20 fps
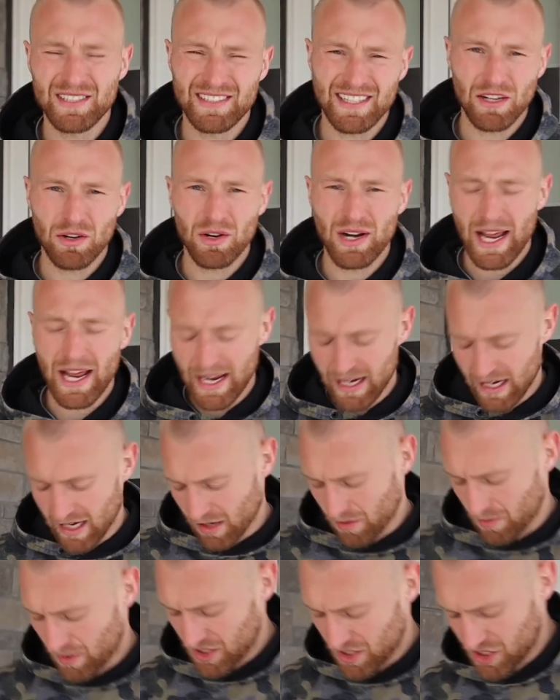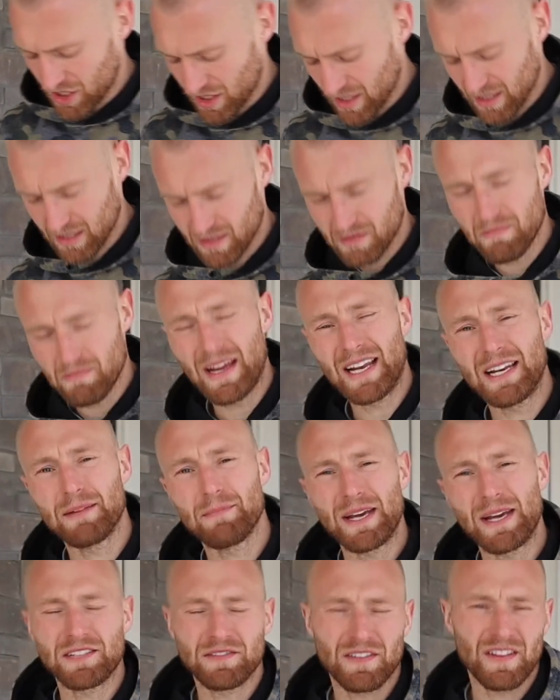single leg, which is mainly
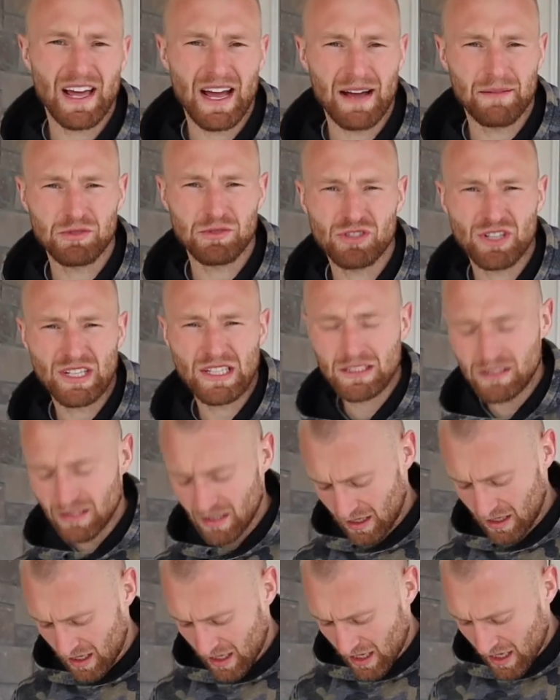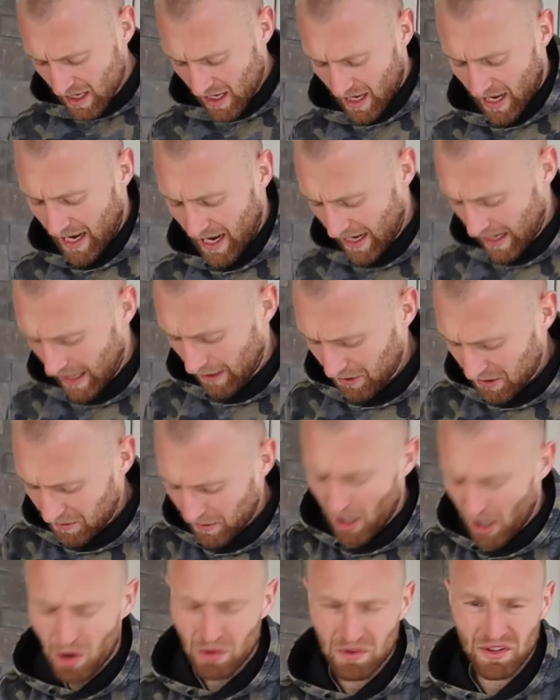based for the hamstrings. And I'm going to
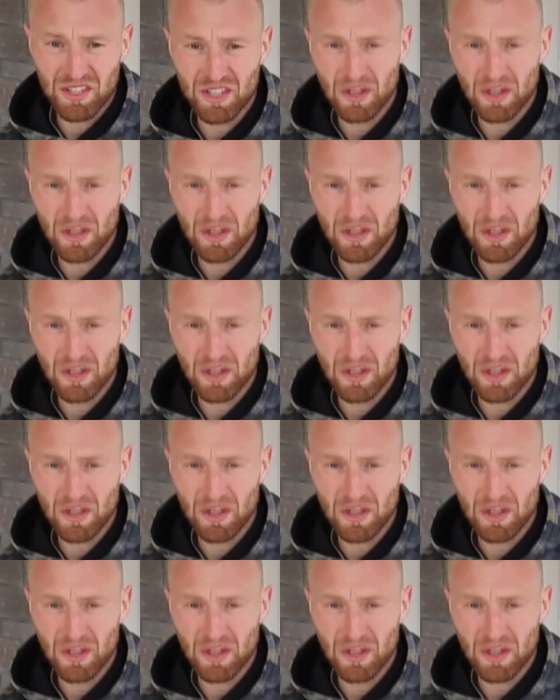be holding the